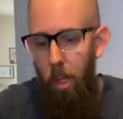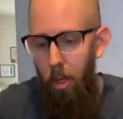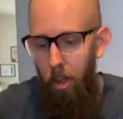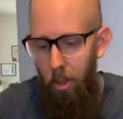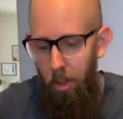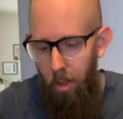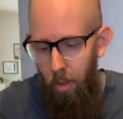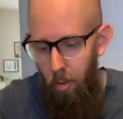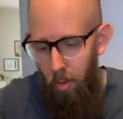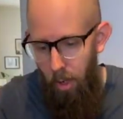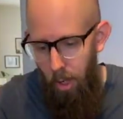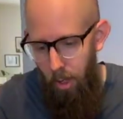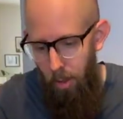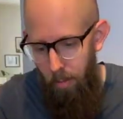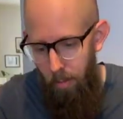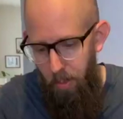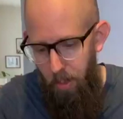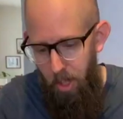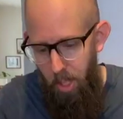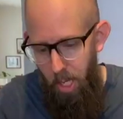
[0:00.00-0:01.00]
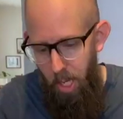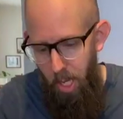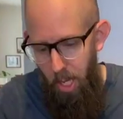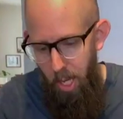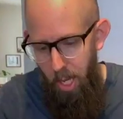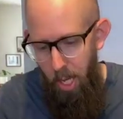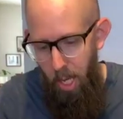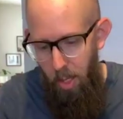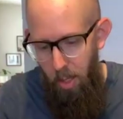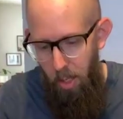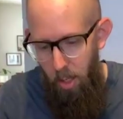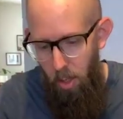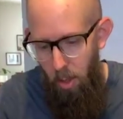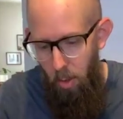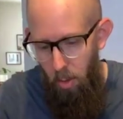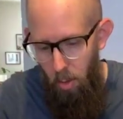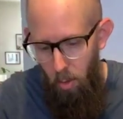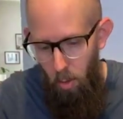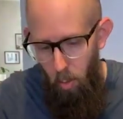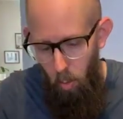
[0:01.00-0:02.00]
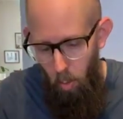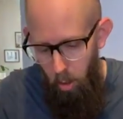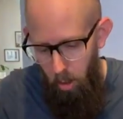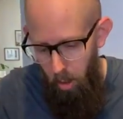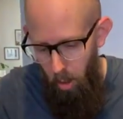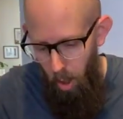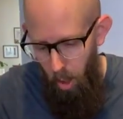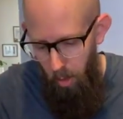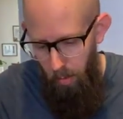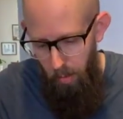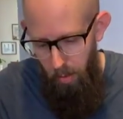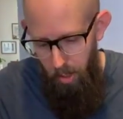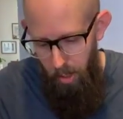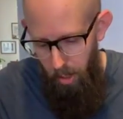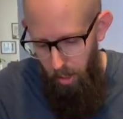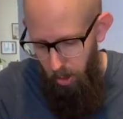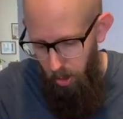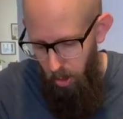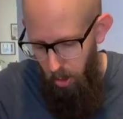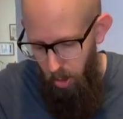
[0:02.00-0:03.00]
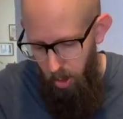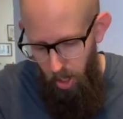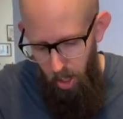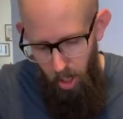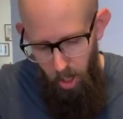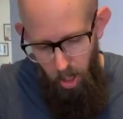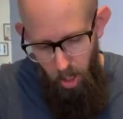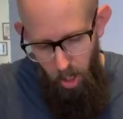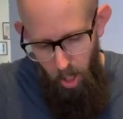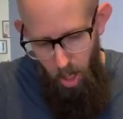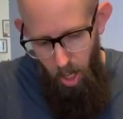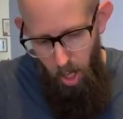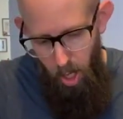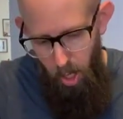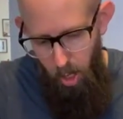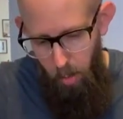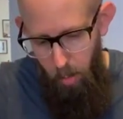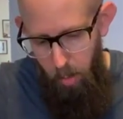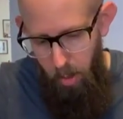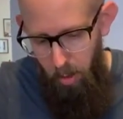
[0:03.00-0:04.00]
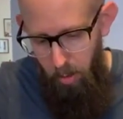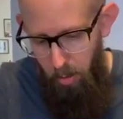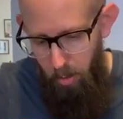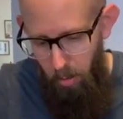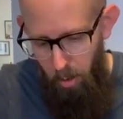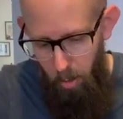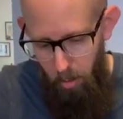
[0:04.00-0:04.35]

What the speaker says: Beadle and Grimm's, and then who worked on this. Beadle